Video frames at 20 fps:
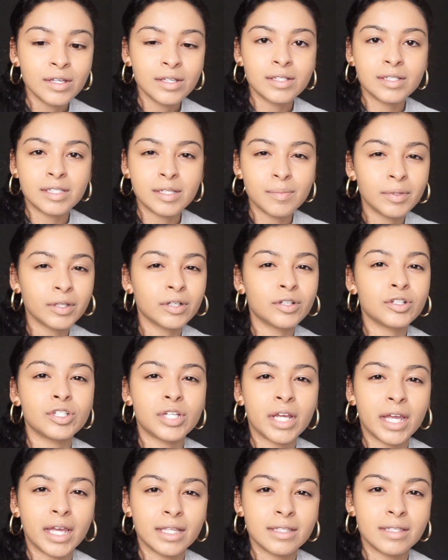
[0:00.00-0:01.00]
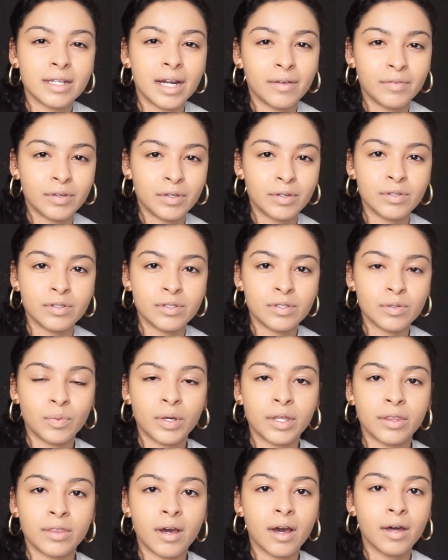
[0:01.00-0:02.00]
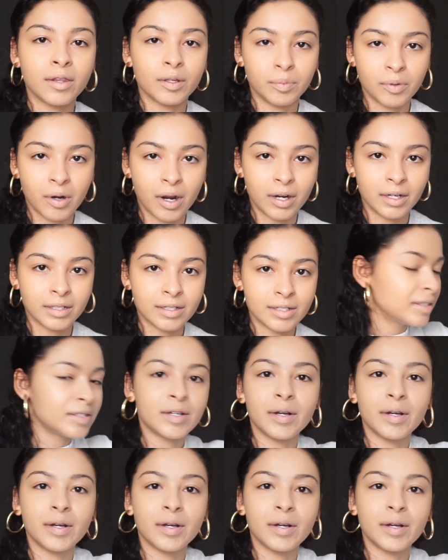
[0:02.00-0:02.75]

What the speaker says: similar shades that I've used with other products.